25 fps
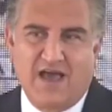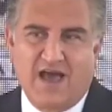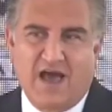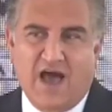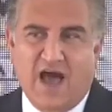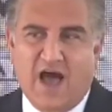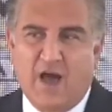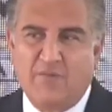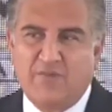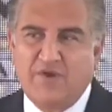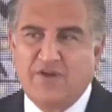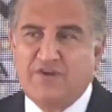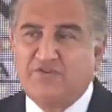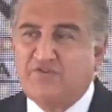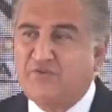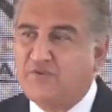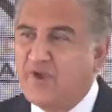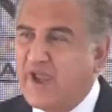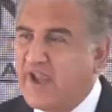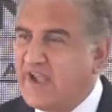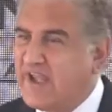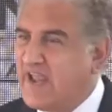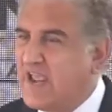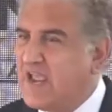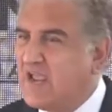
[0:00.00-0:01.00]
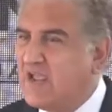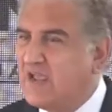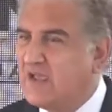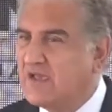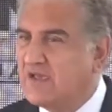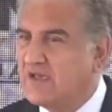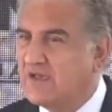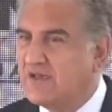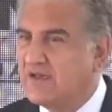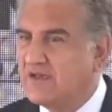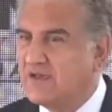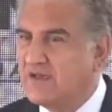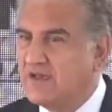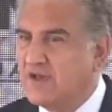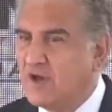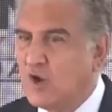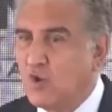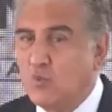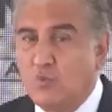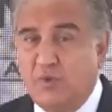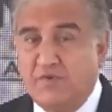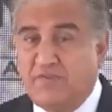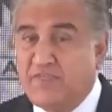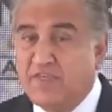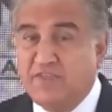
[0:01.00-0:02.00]
Are we trading
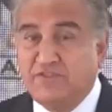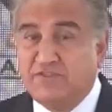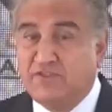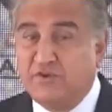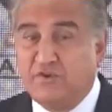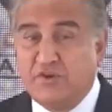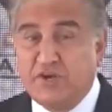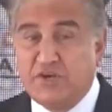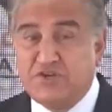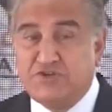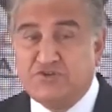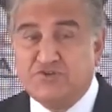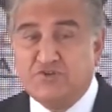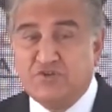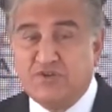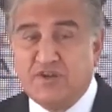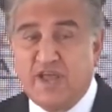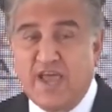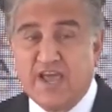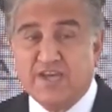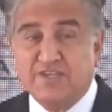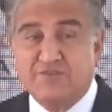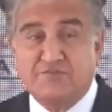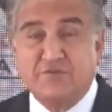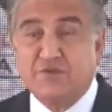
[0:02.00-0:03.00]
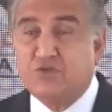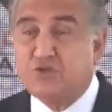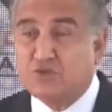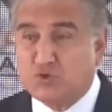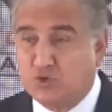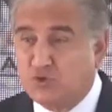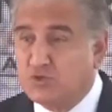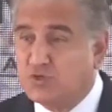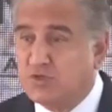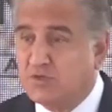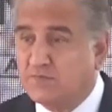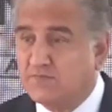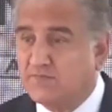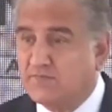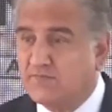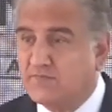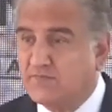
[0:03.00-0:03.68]
within the region as we should?